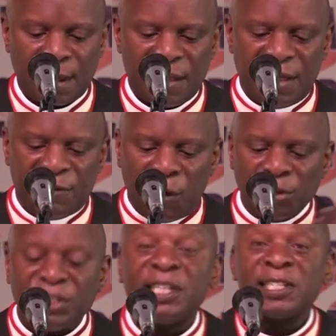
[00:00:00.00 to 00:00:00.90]
They
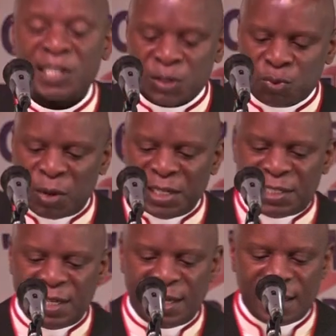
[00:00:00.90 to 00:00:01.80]
found Jesus
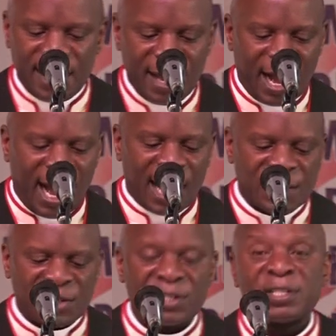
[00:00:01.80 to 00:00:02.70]
waiting
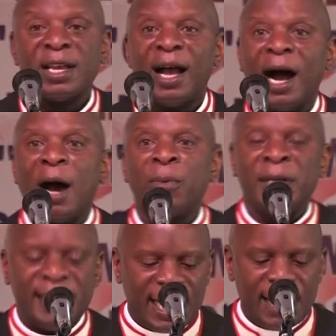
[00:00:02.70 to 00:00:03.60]
as a
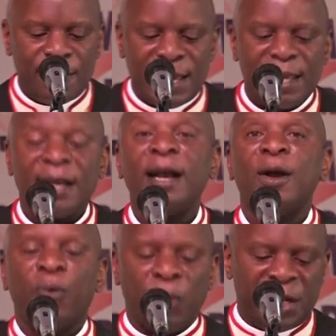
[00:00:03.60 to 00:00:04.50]
redeeming
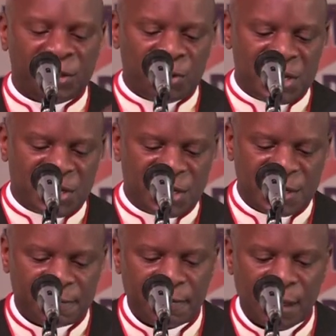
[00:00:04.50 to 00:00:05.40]

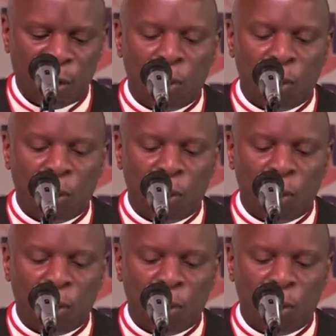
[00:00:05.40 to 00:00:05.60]
waitress.